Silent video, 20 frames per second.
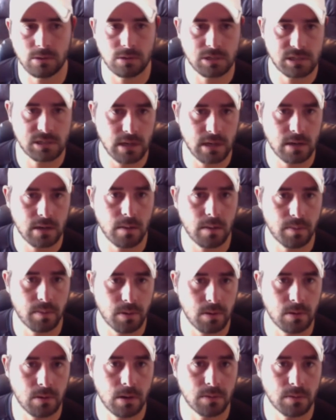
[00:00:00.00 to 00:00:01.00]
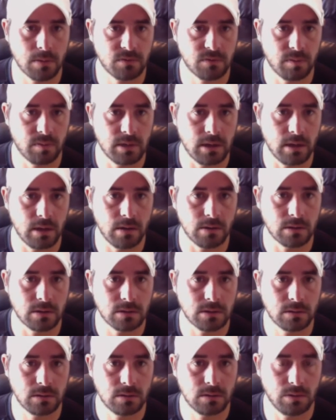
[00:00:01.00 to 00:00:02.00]
setting up programs for
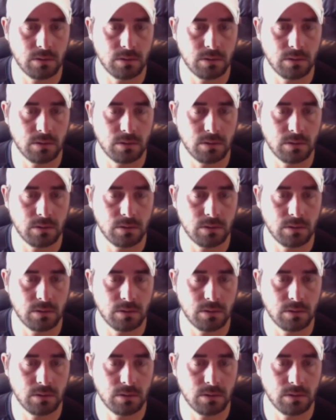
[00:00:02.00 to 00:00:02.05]
beginners,